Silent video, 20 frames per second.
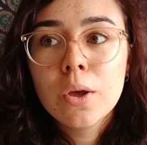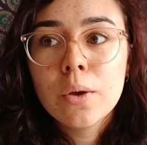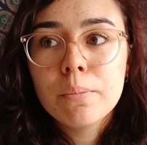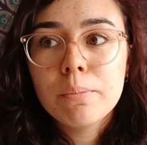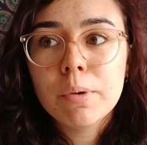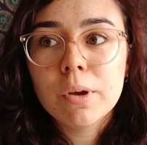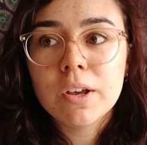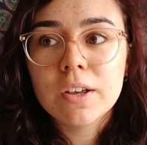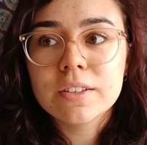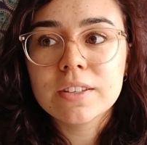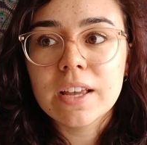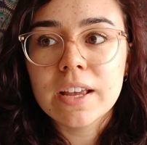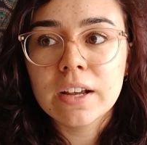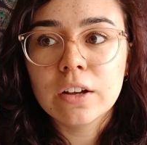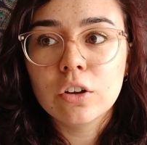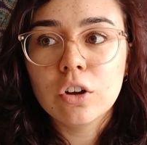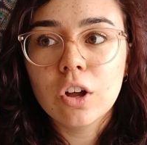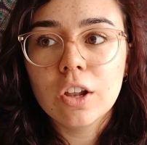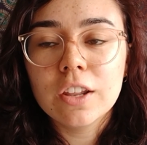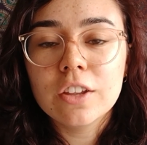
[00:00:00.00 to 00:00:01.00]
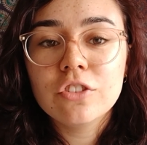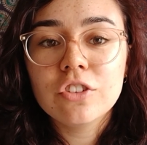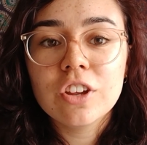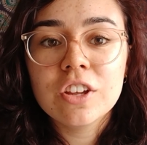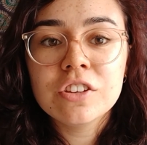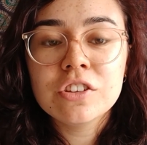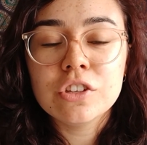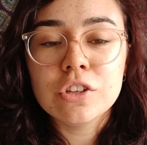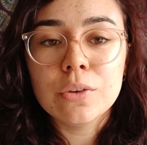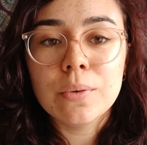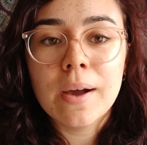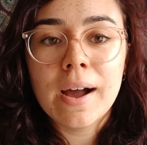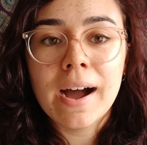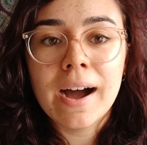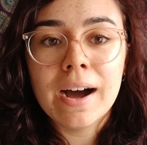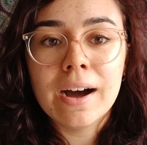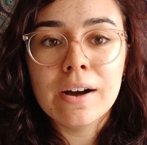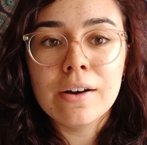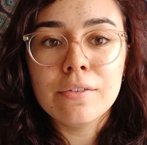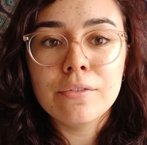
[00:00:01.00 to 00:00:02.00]
because in colleges you
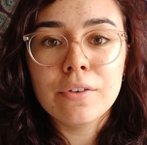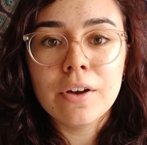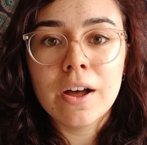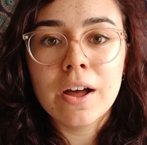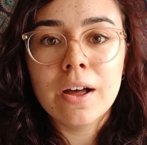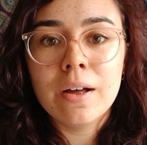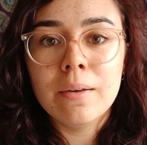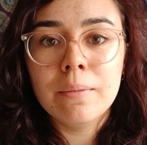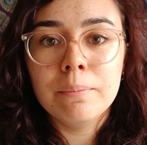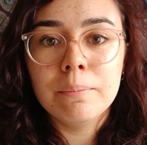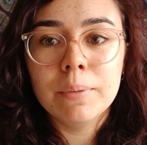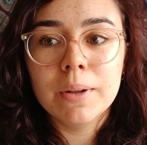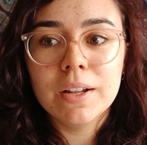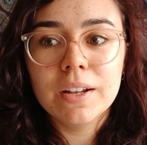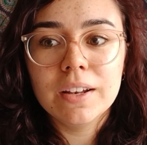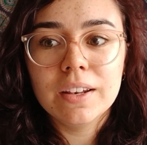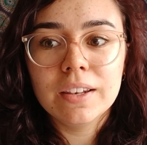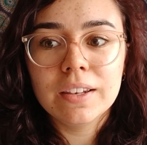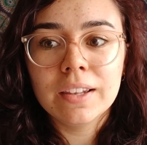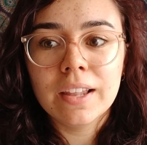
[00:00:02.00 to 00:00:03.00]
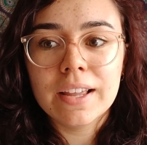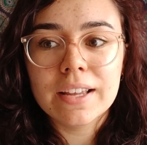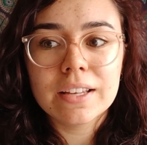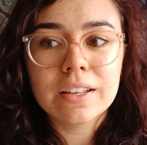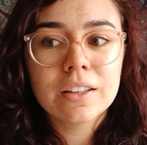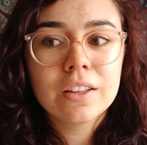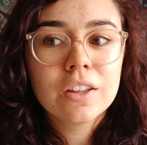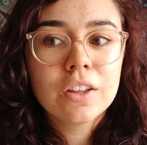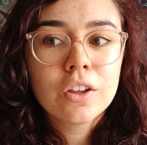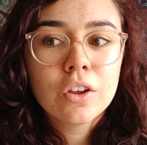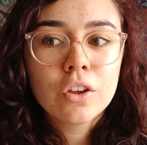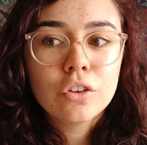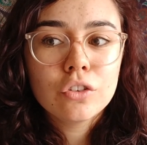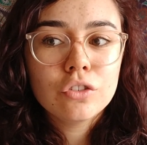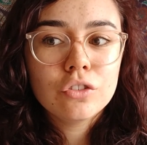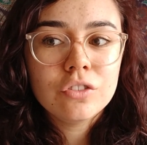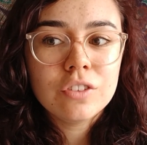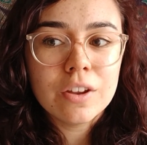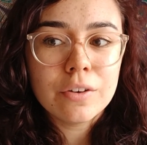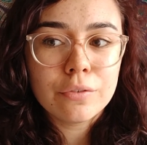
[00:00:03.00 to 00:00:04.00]
have like
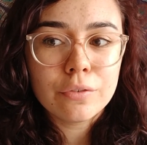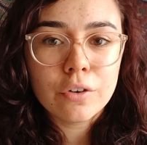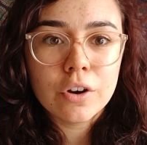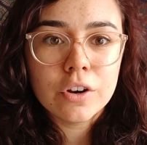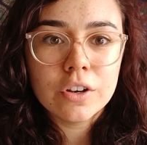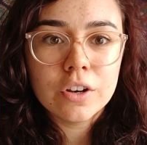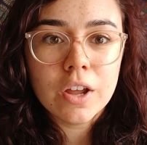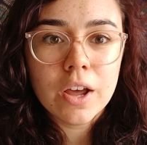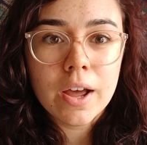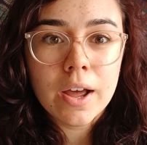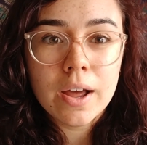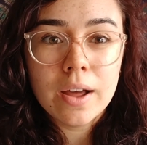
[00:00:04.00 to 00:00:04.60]
different